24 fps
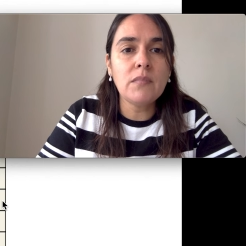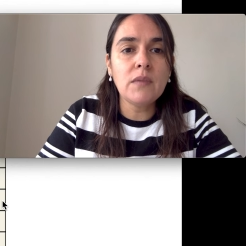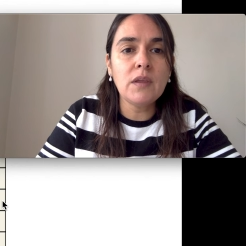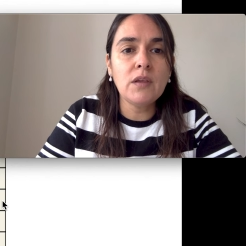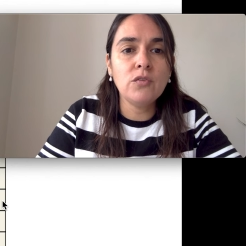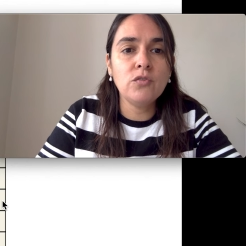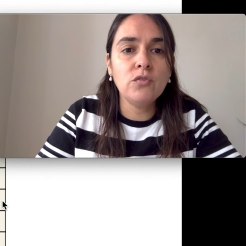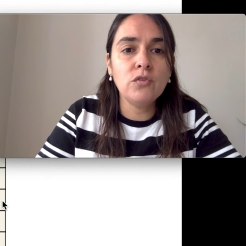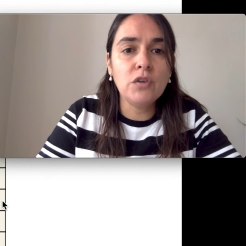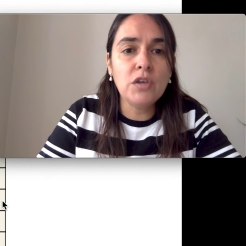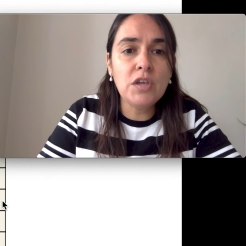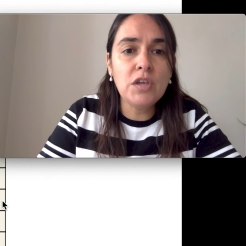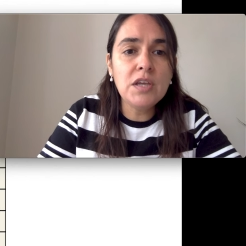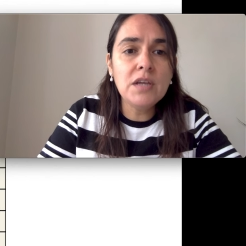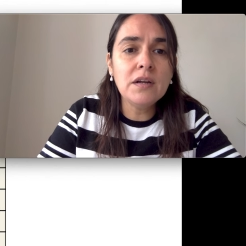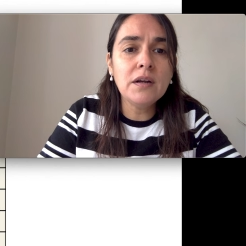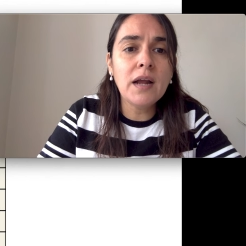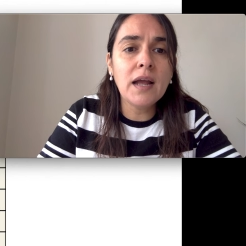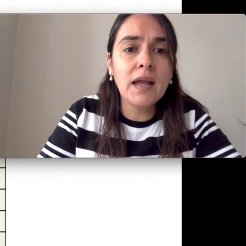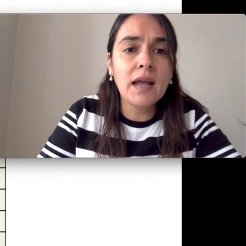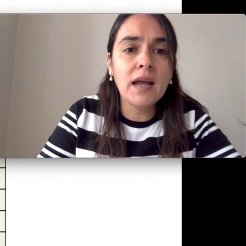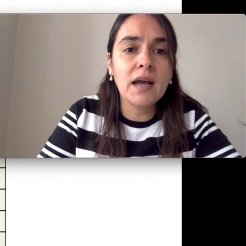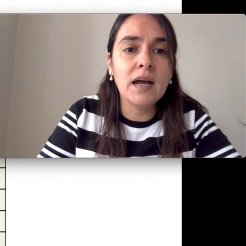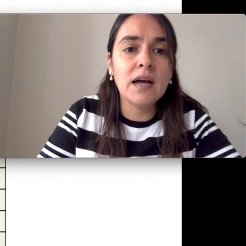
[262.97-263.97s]
So here
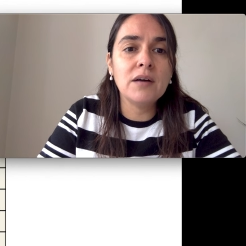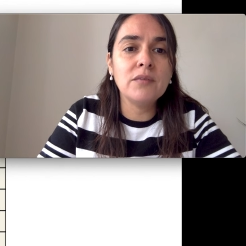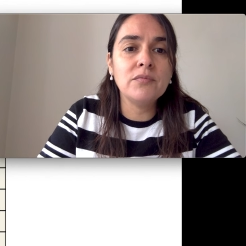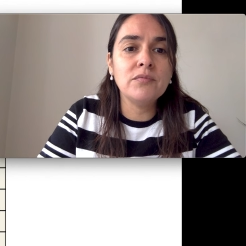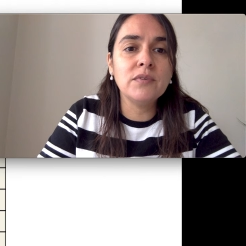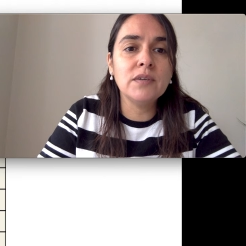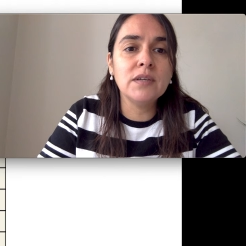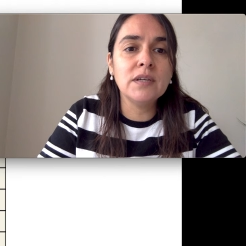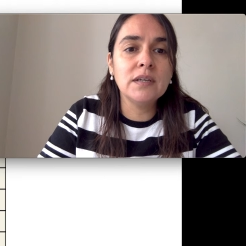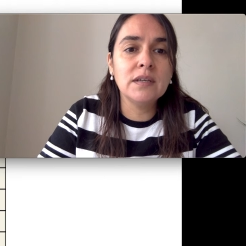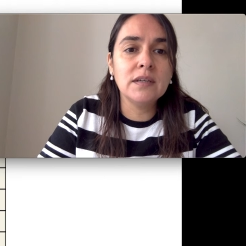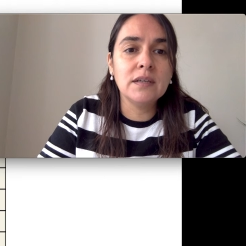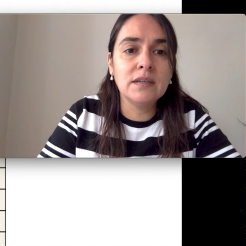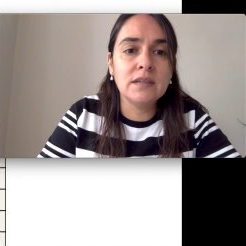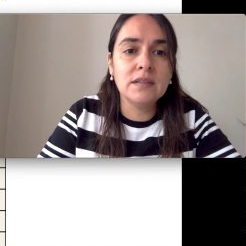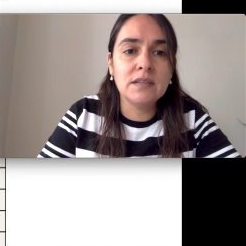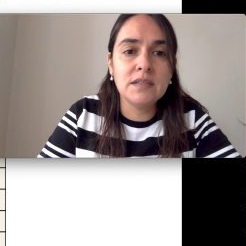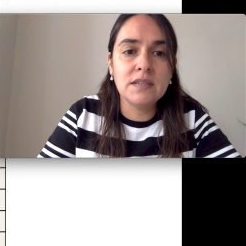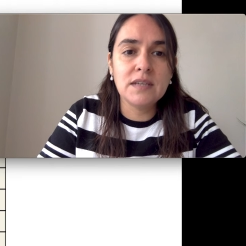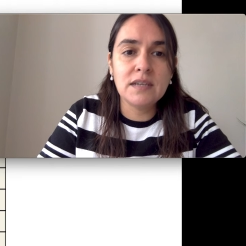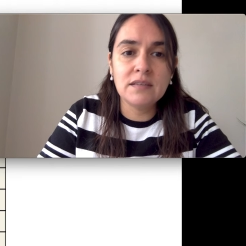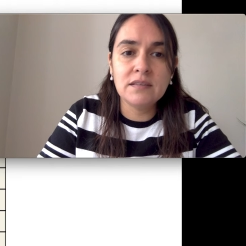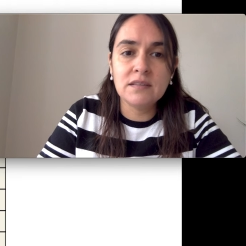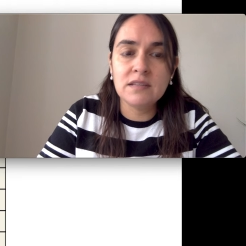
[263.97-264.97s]
I have
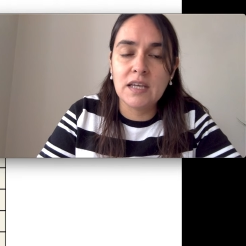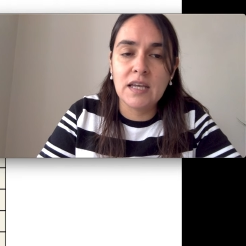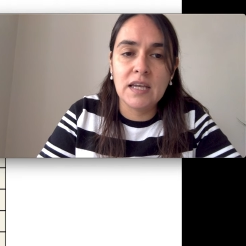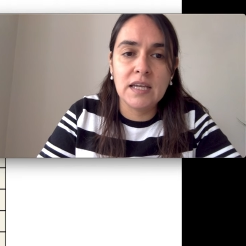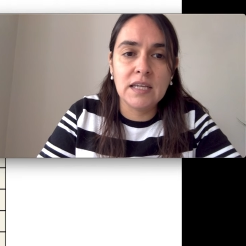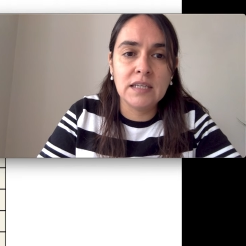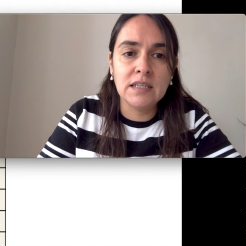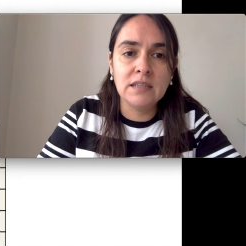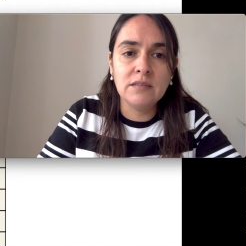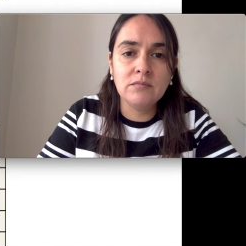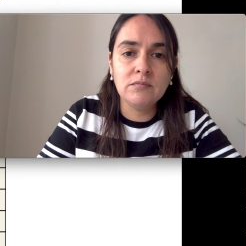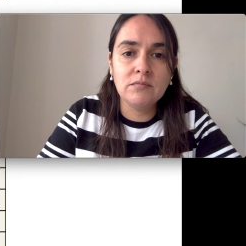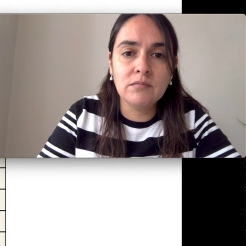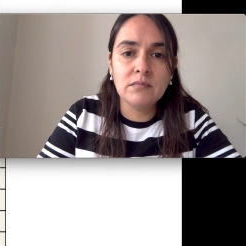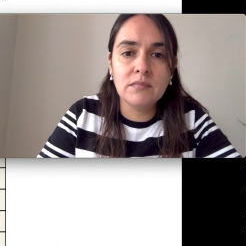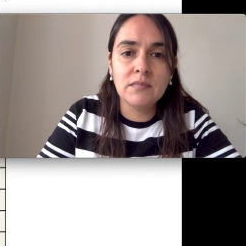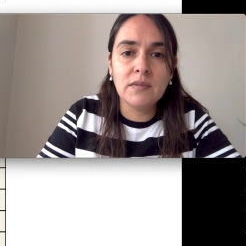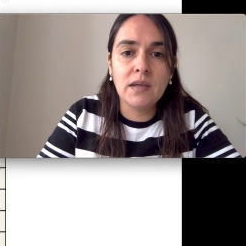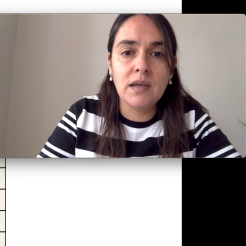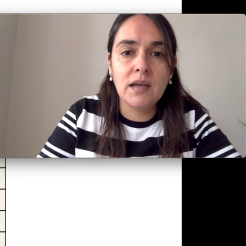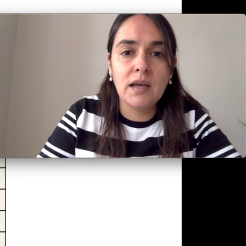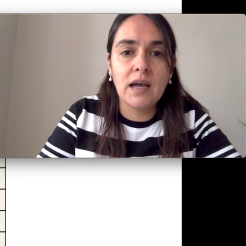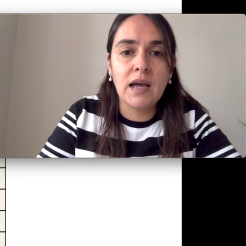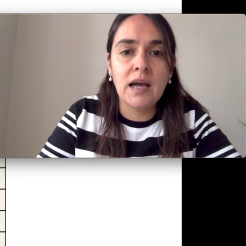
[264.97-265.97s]
just n
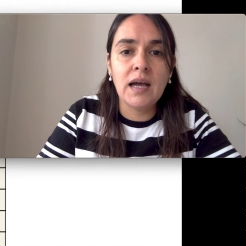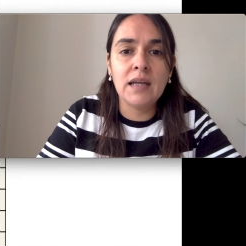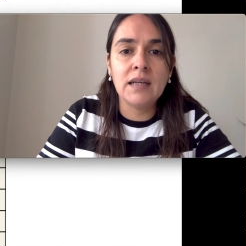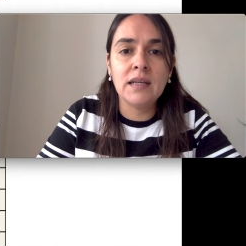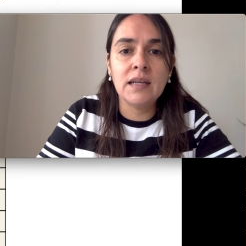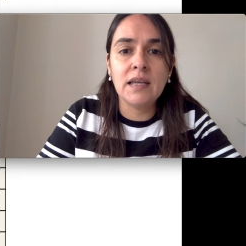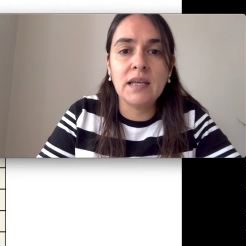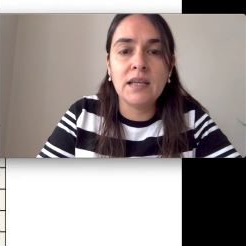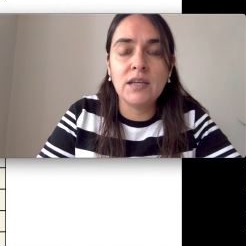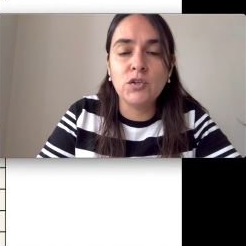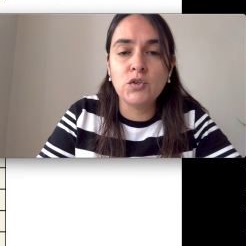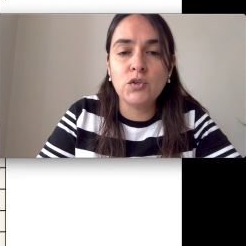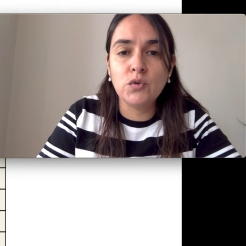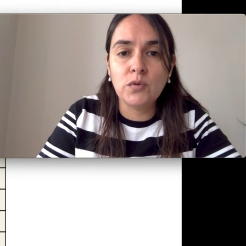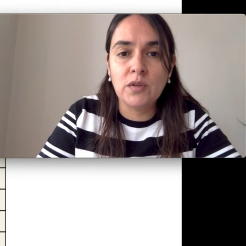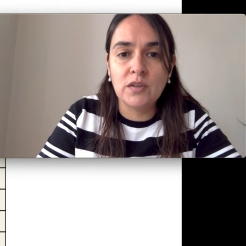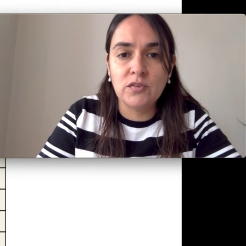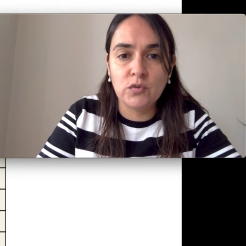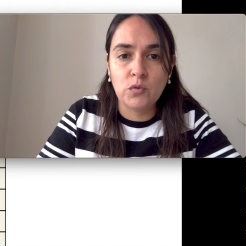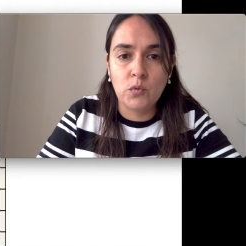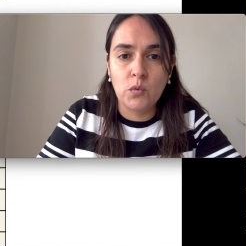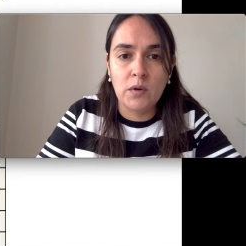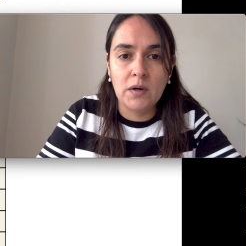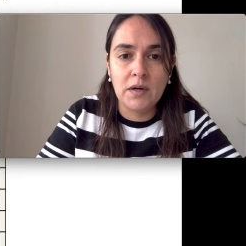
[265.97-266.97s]
and n to the
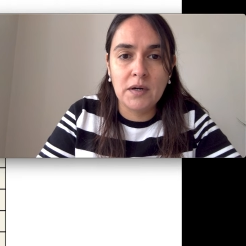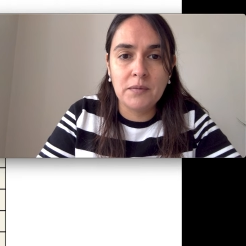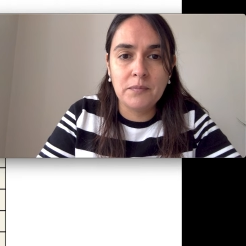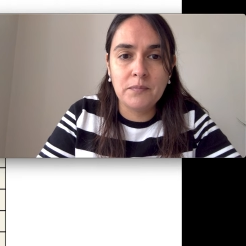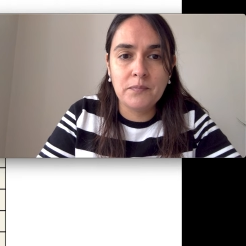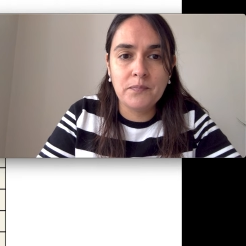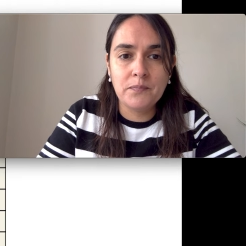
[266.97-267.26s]
square.